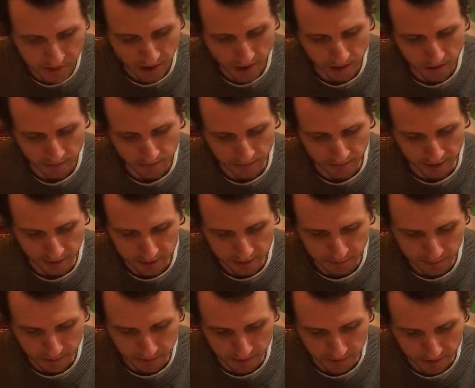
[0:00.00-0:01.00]
have the
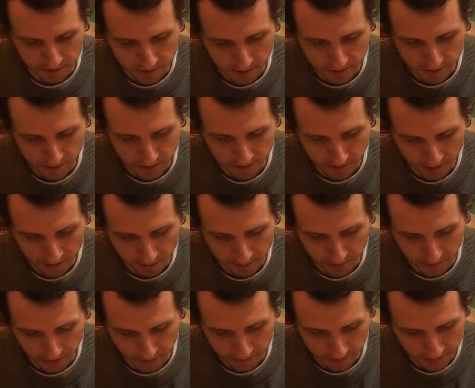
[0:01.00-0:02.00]
experience of the
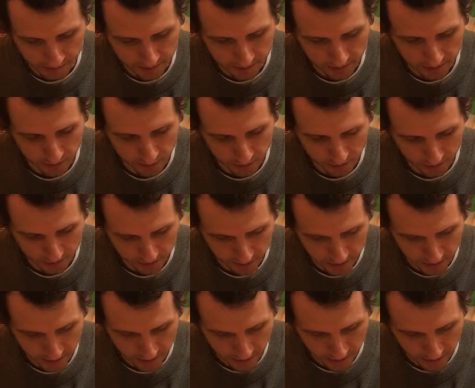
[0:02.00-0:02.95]
temporary material world